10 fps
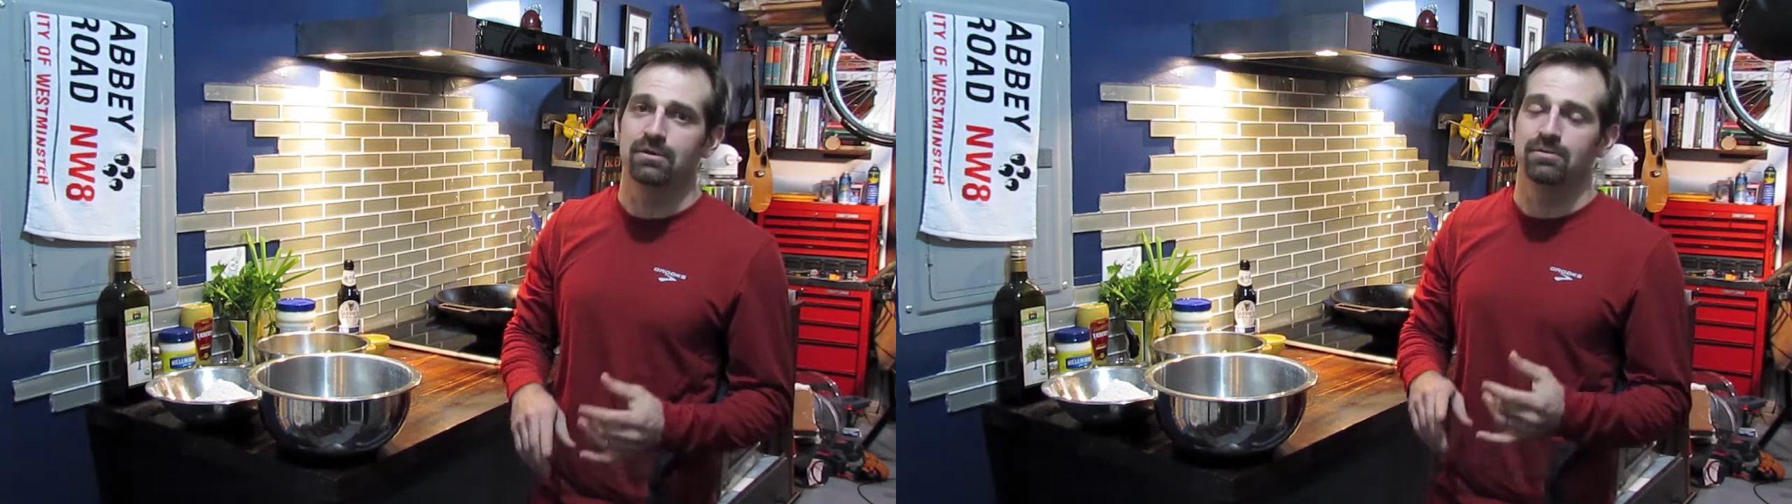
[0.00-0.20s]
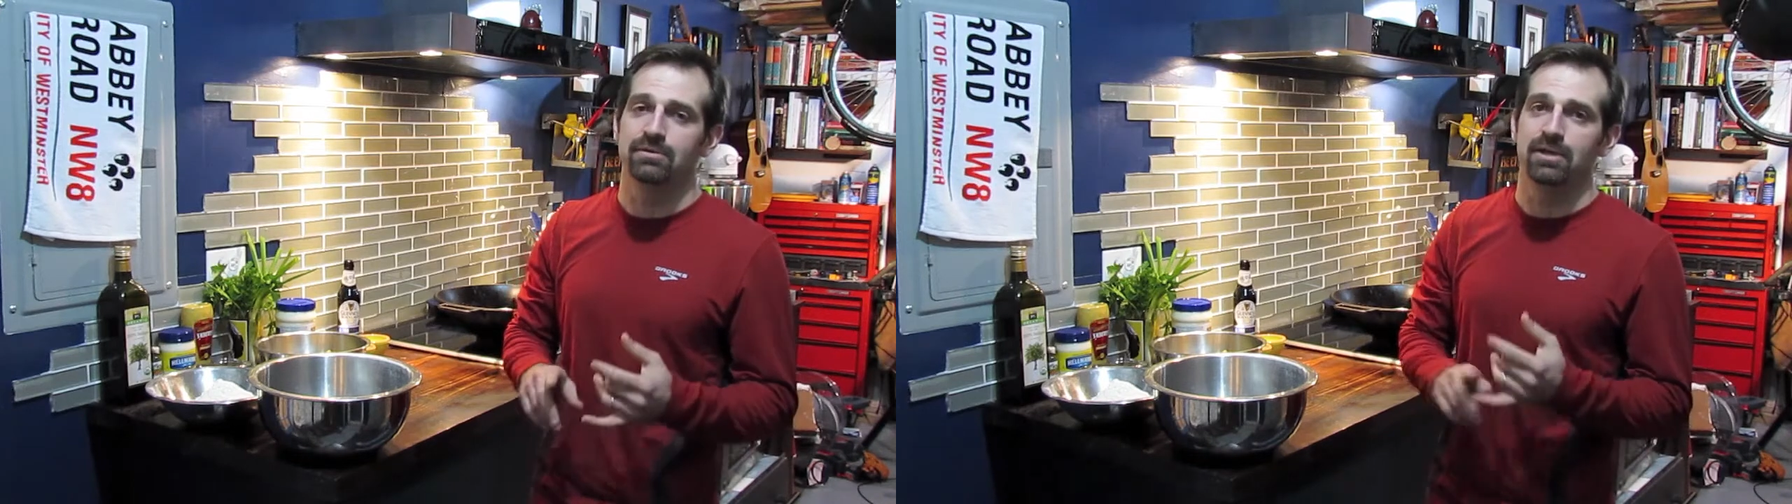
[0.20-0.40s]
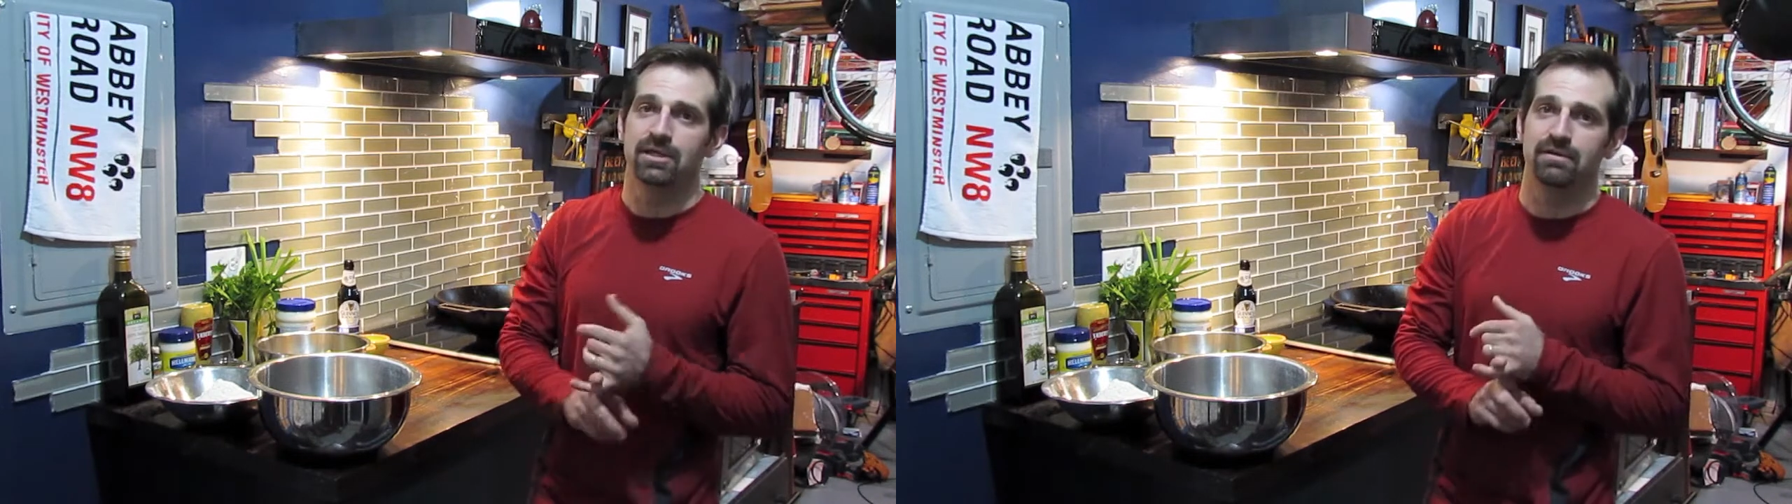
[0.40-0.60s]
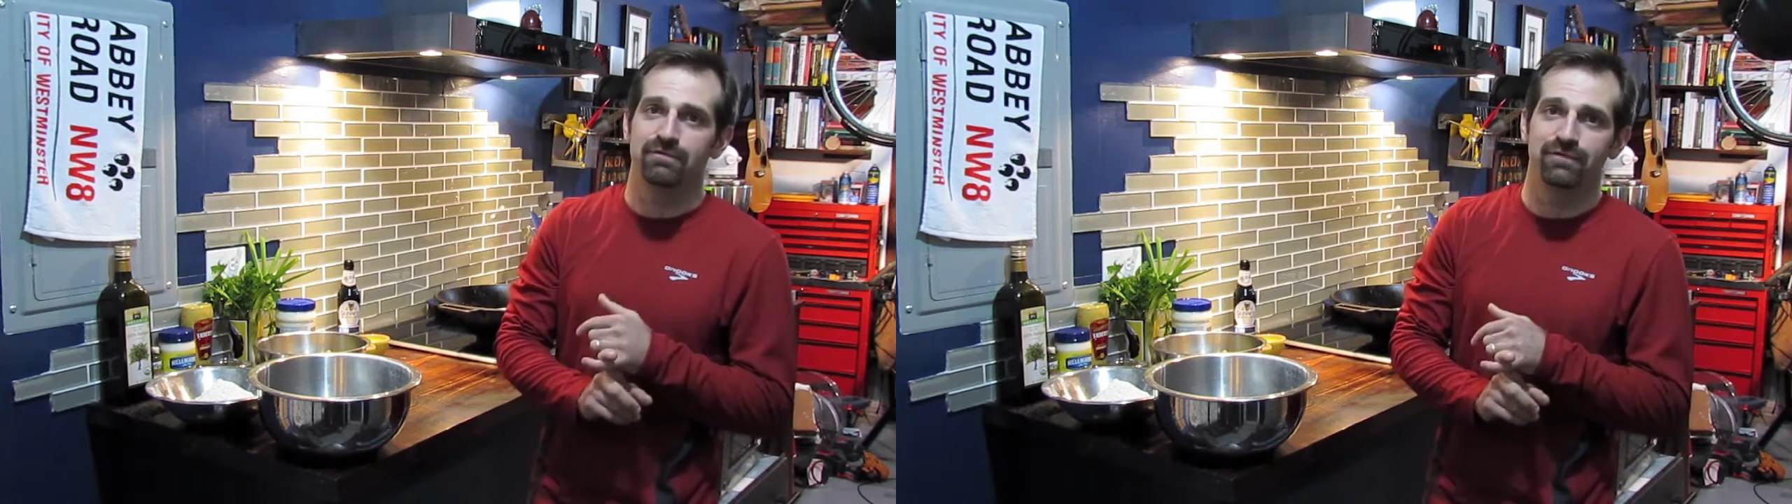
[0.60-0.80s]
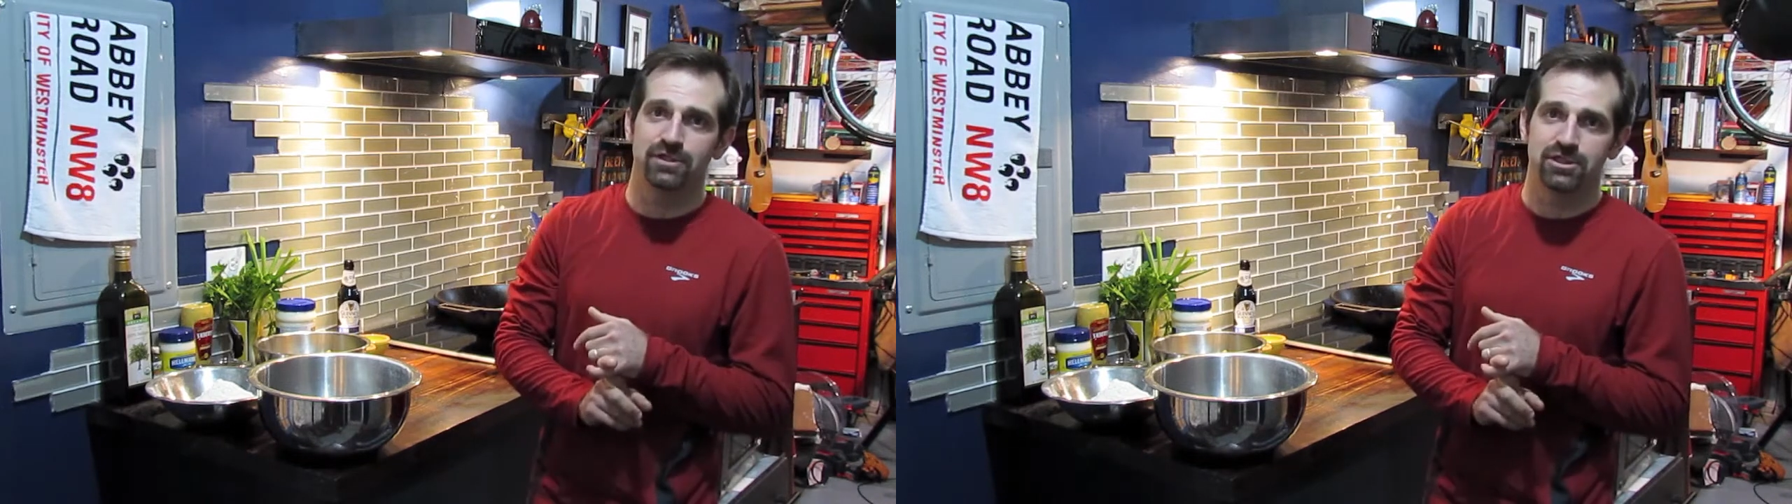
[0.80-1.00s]
we're going to be making
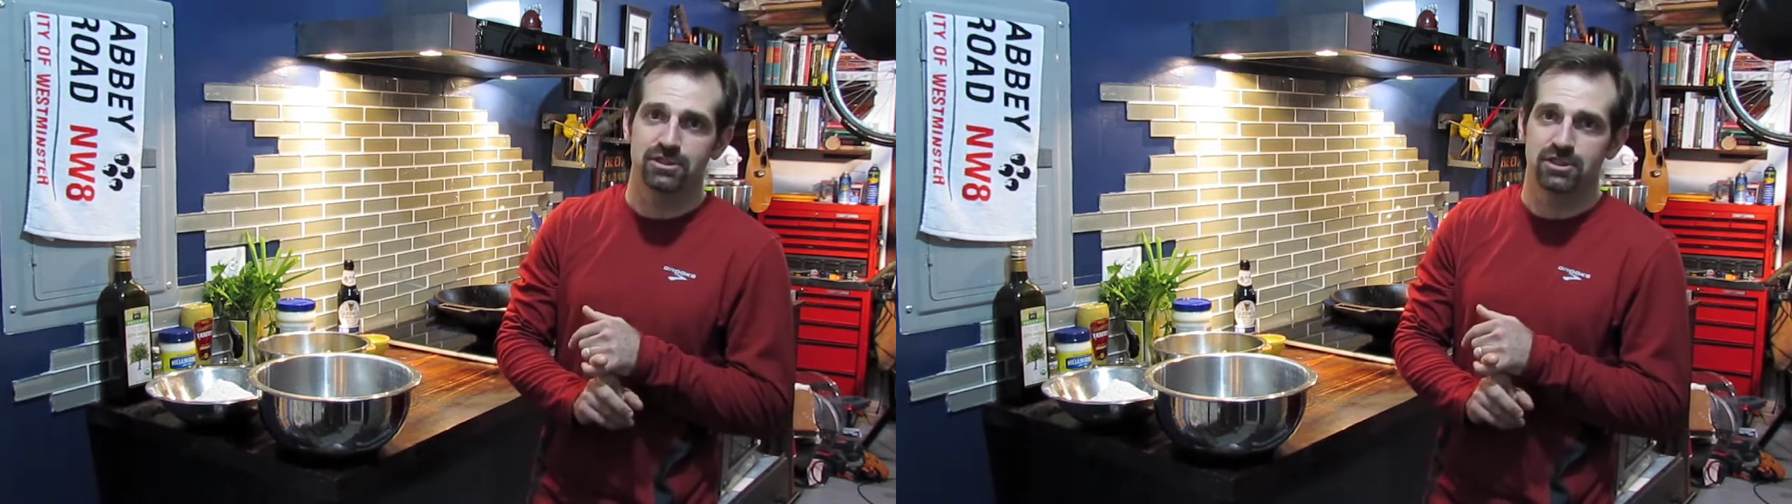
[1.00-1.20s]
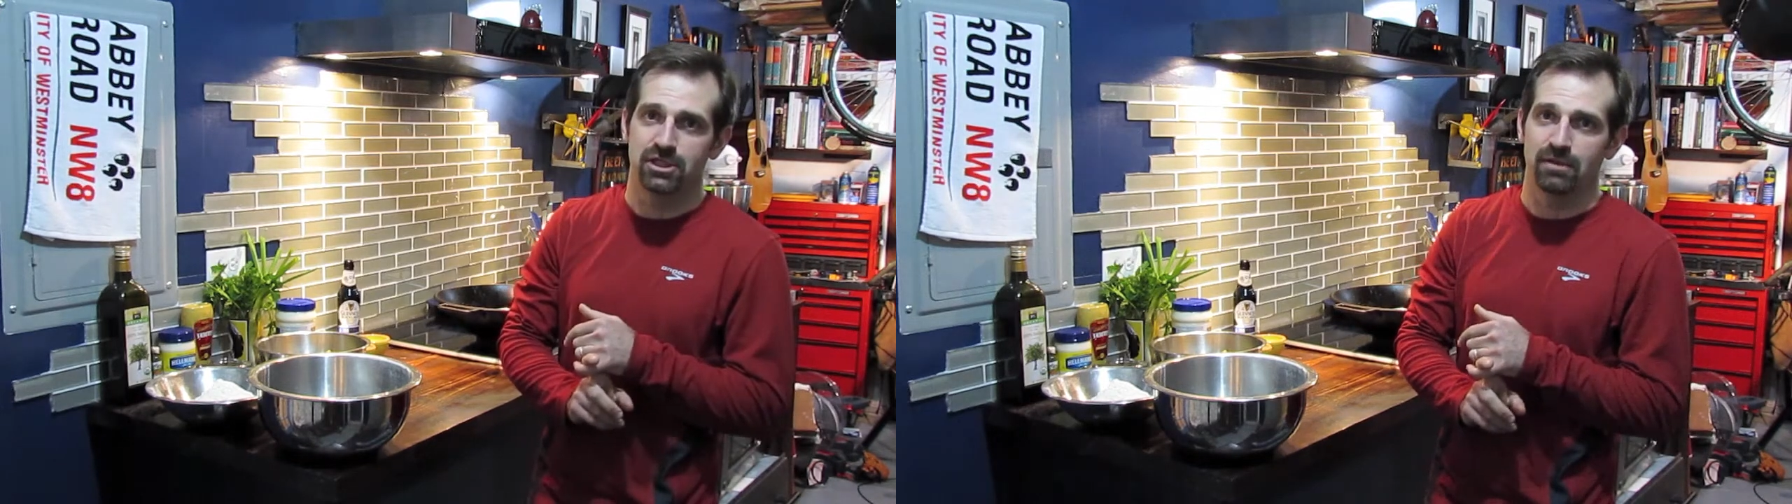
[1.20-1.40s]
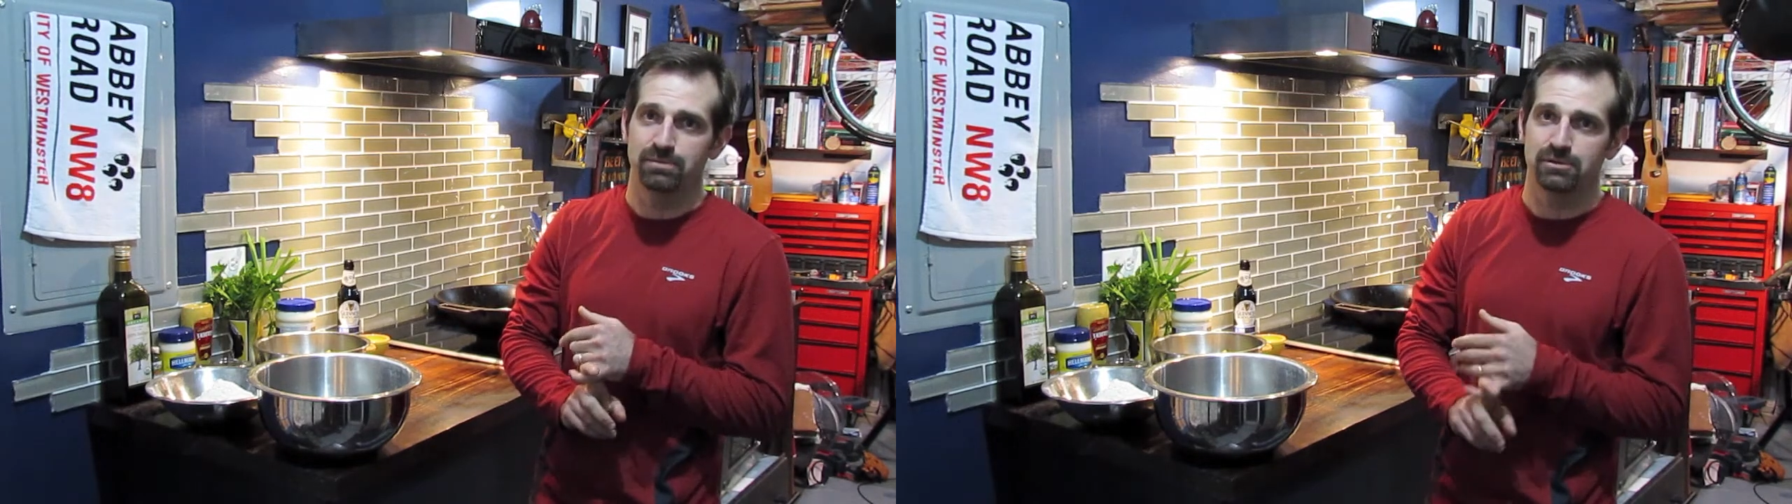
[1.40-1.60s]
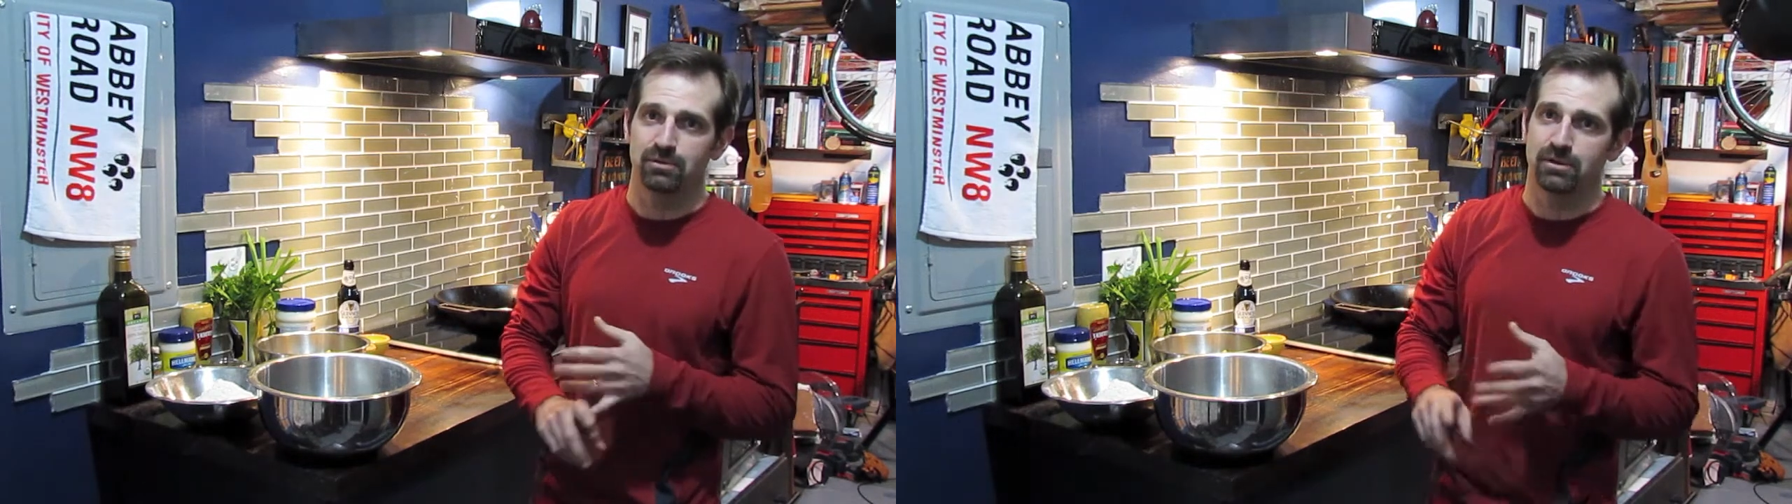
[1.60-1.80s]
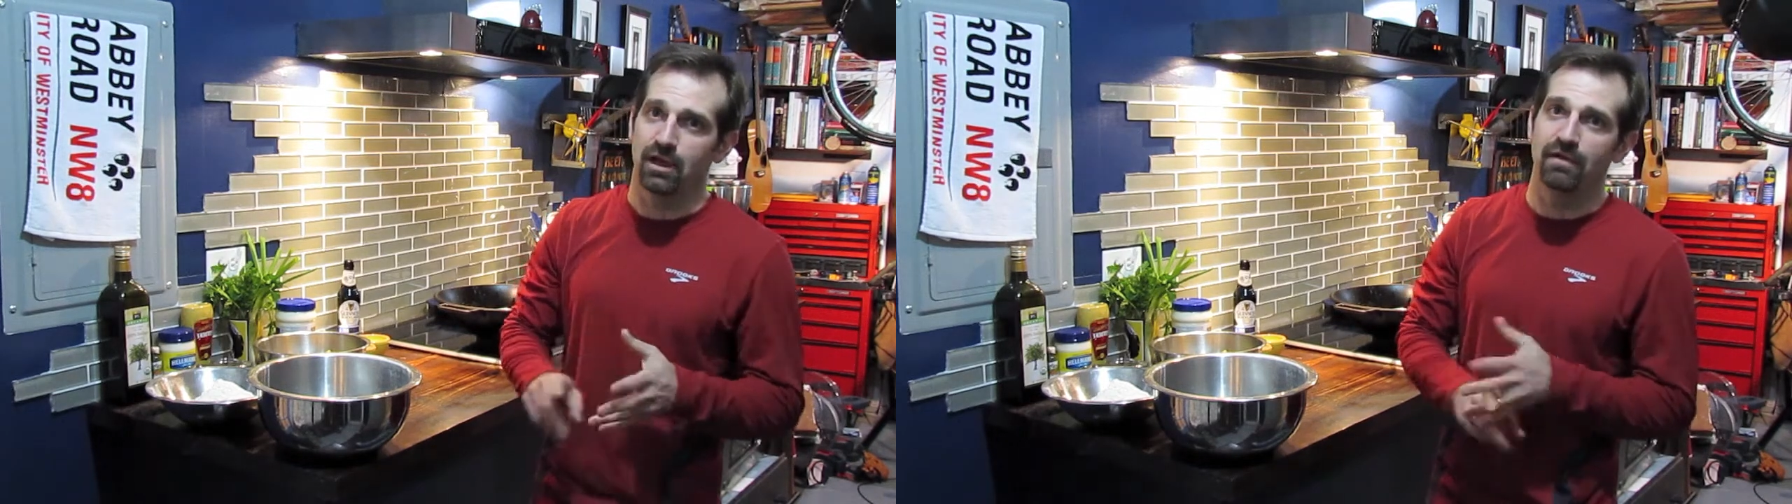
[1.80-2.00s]
fish and chips with